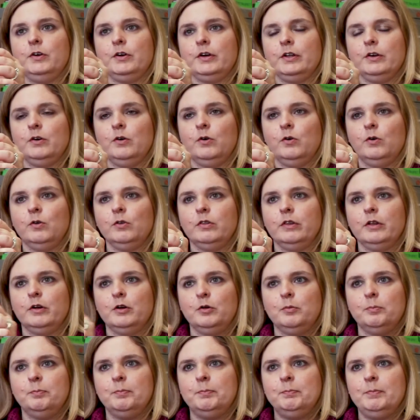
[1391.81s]
you can hold
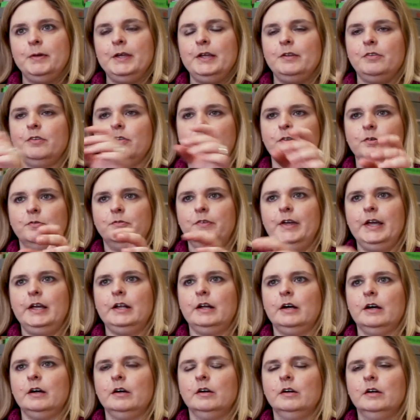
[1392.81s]
little pieces of
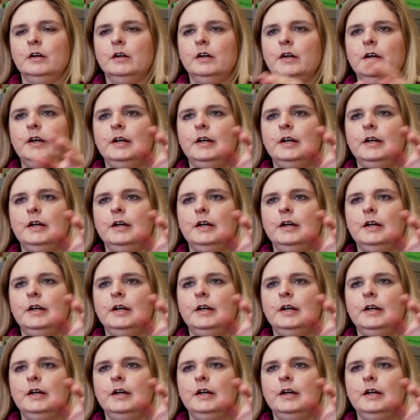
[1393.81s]
data,